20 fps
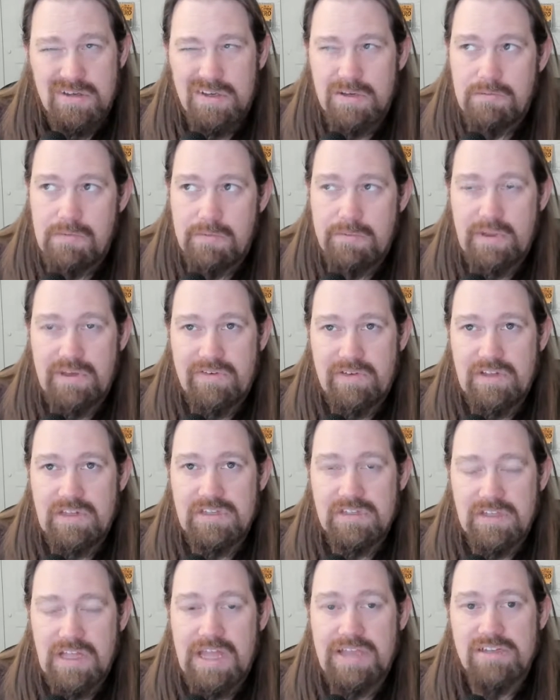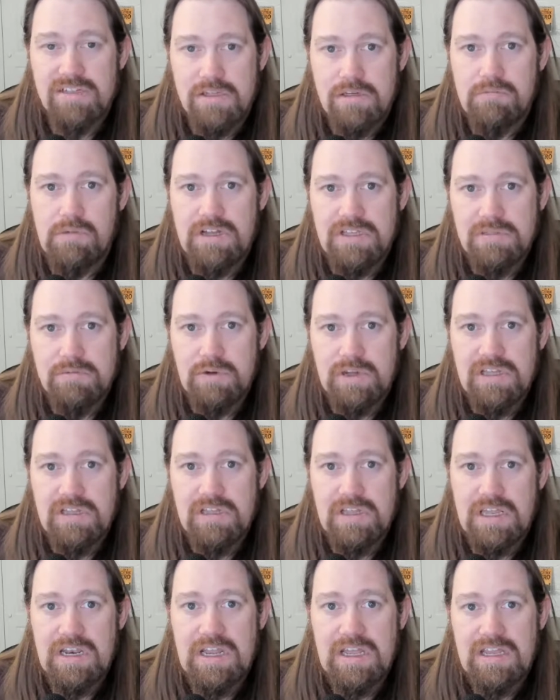and maybe even the last 2 months, but
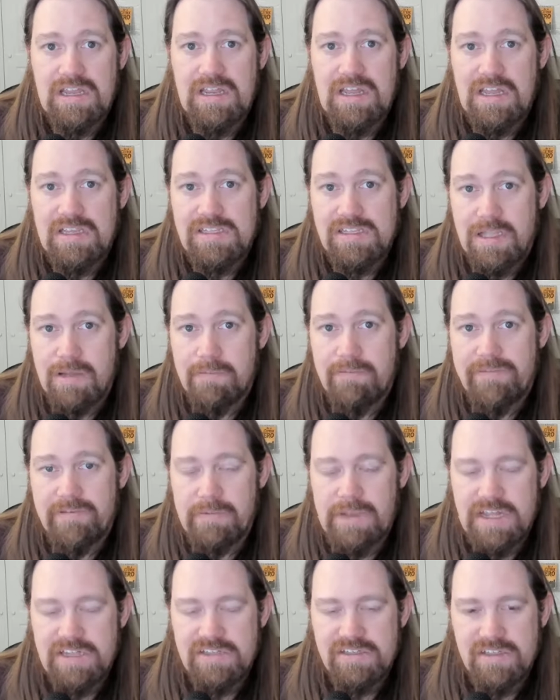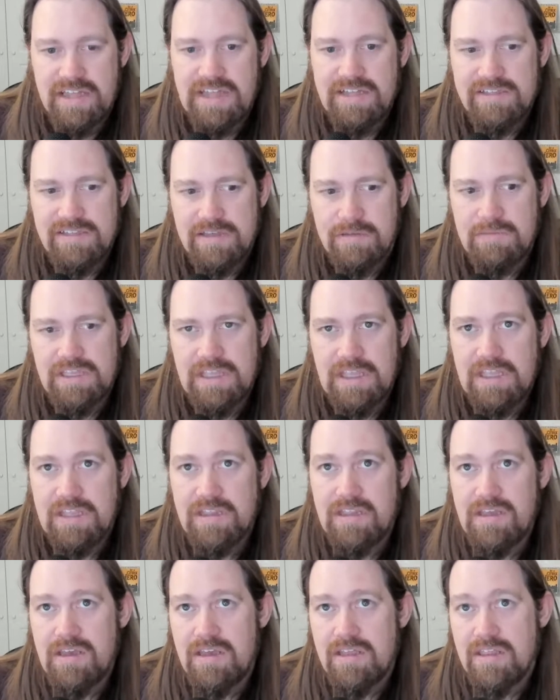it has slipped for me, and so that's something that
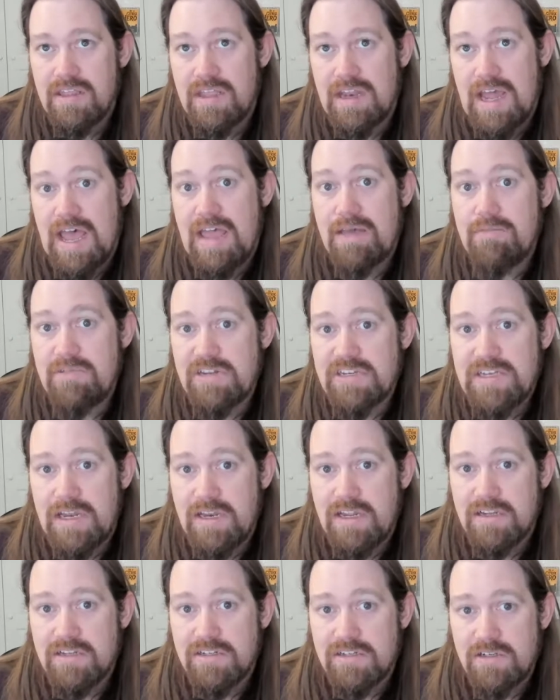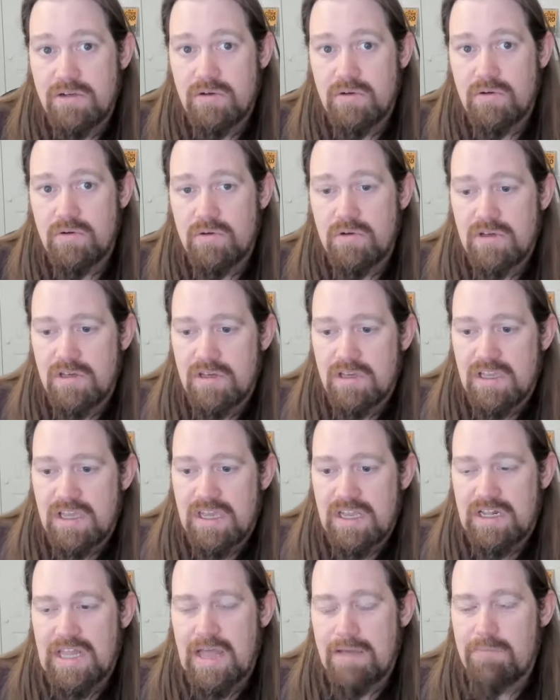I'm intending to
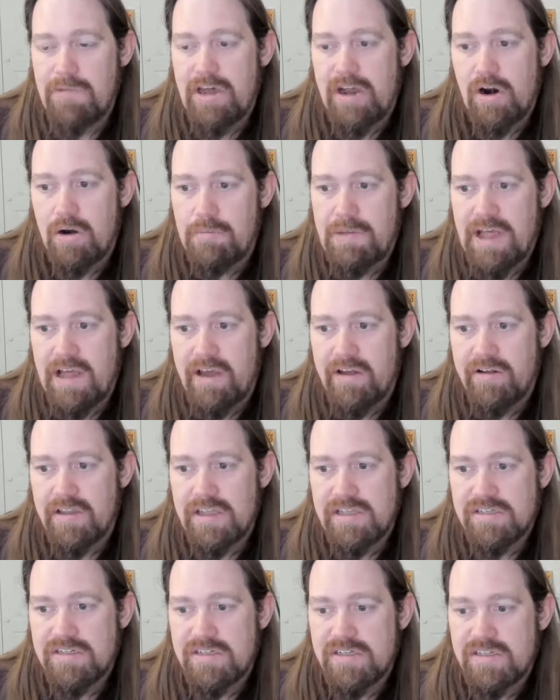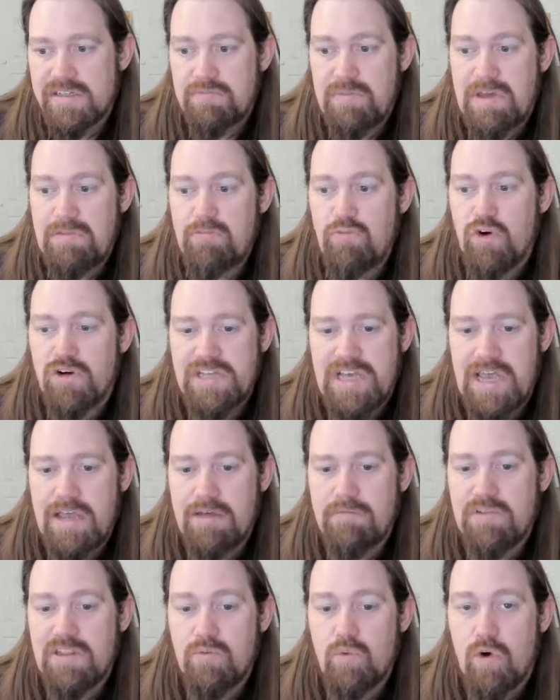get a lot better about, is to spend more
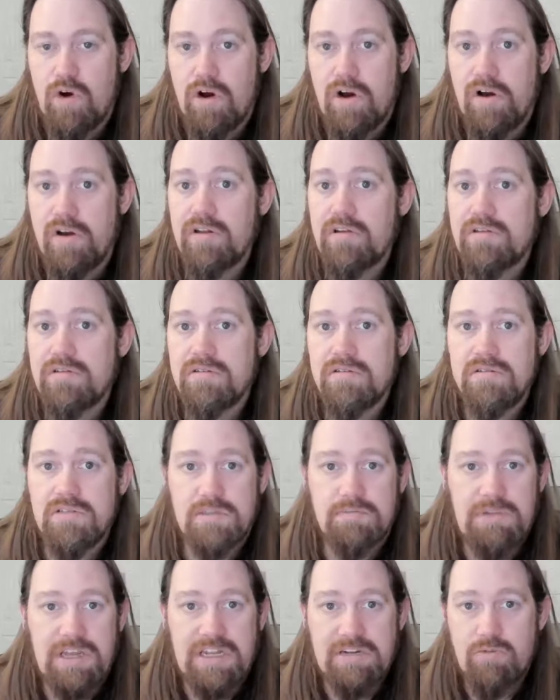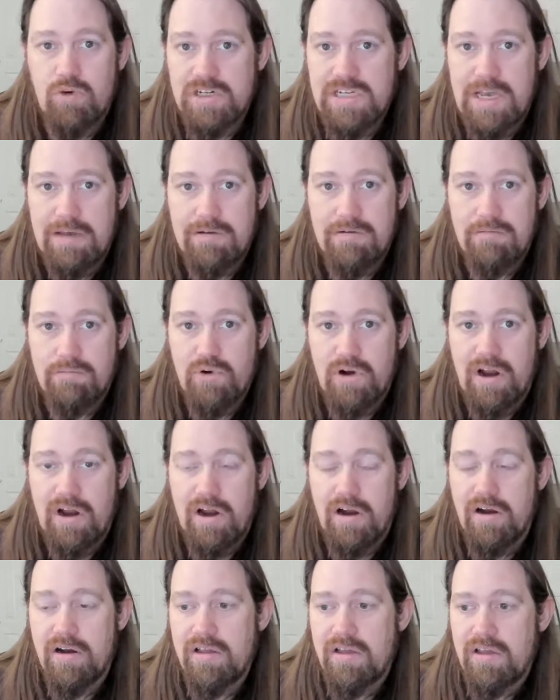time in the Word, spend more time in
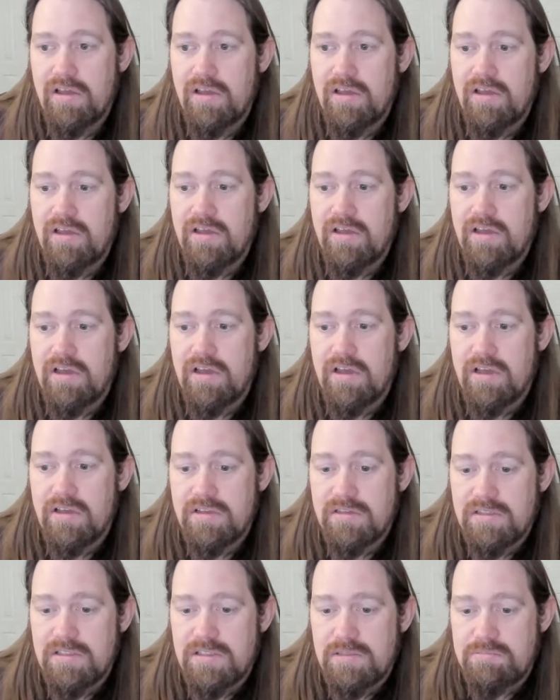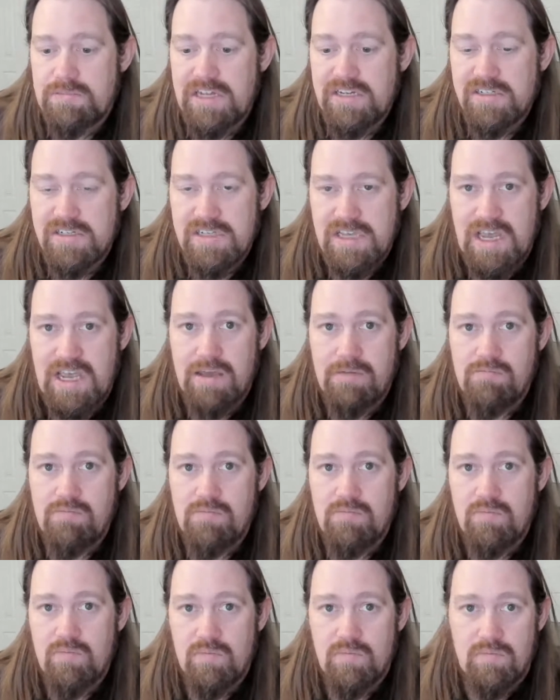prayer, spend
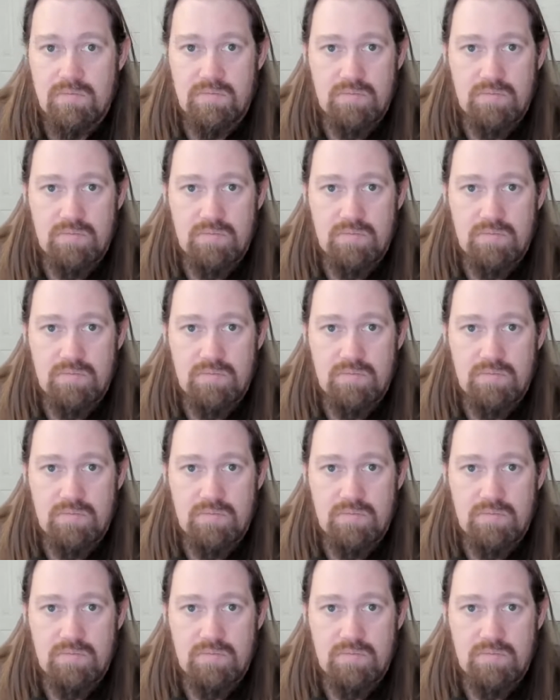time,